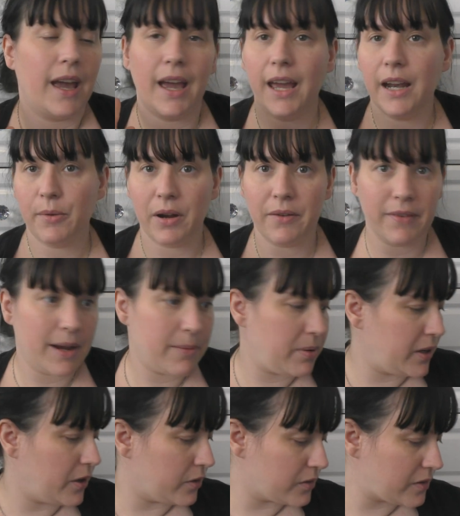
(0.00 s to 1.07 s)
anyway I'm
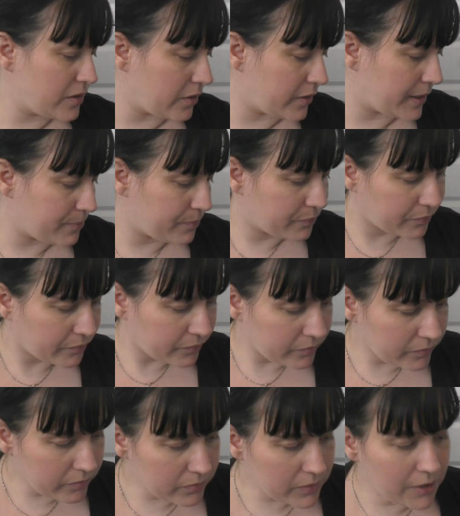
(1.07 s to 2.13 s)
rambling on sorry
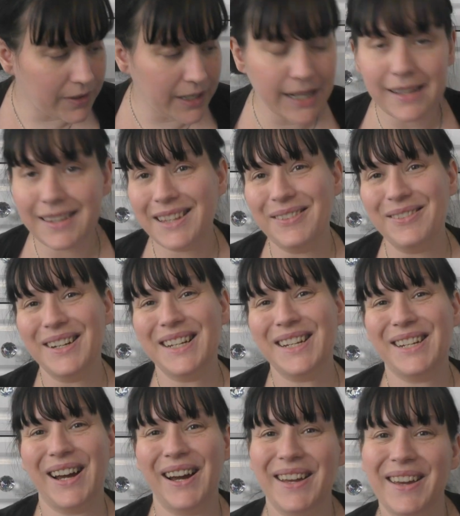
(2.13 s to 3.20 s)
my next thing I want to
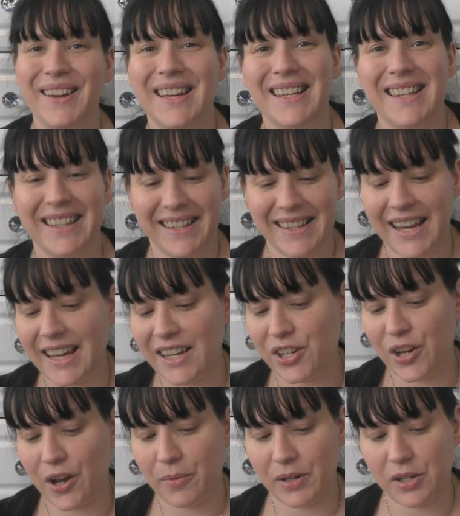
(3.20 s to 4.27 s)
show you is this
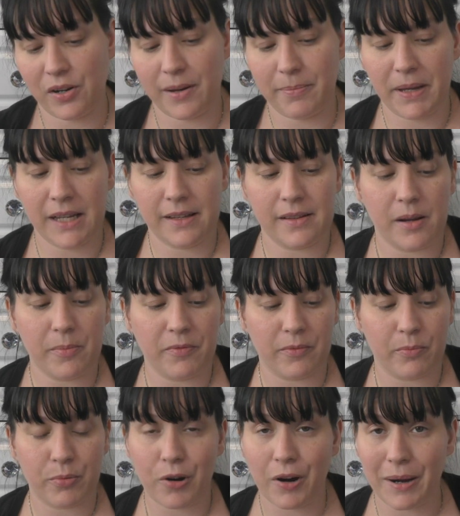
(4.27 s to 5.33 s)
t-shirt which I picked up
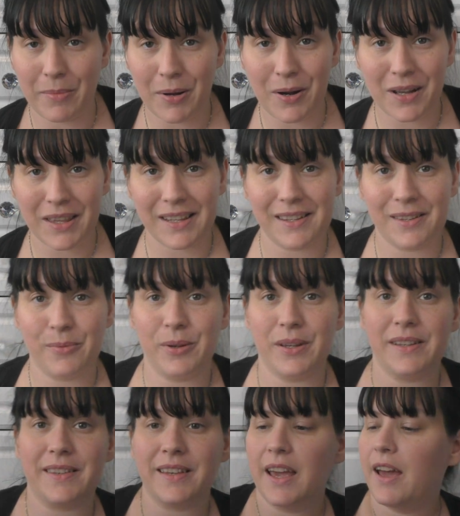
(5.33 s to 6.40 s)
from Primark. This
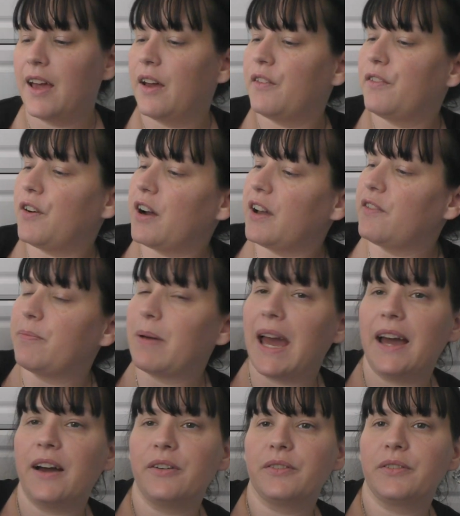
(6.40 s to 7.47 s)
was
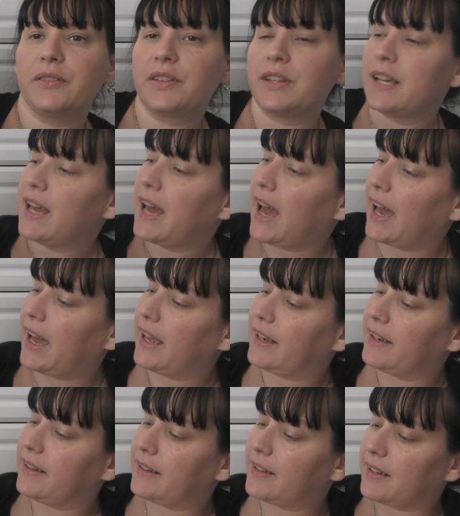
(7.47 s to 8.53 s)
£5
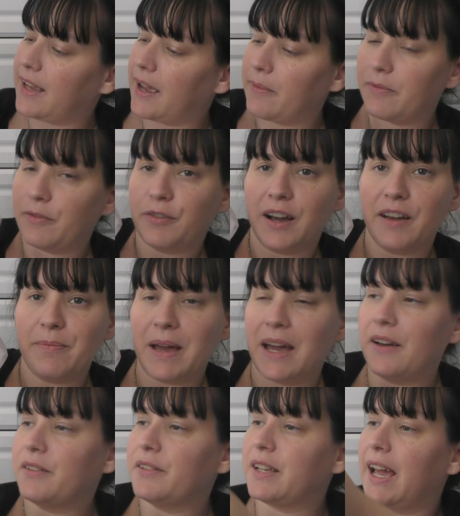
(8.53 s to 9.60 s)
and yep,
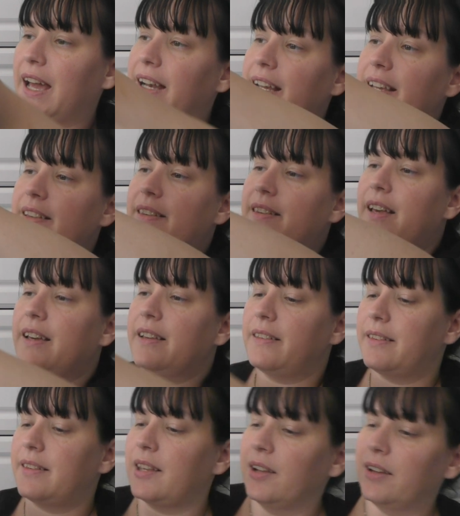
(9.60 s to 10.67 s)
£5 and it
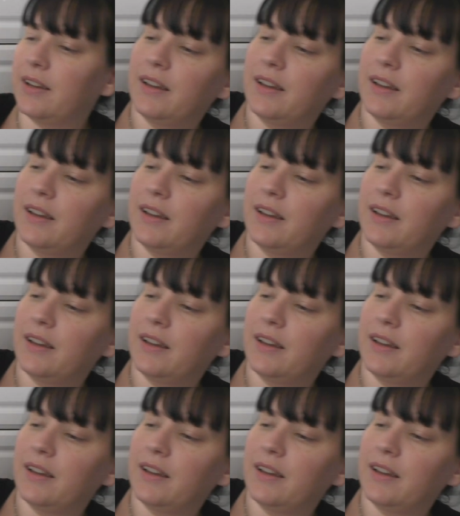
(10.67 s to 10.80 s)
says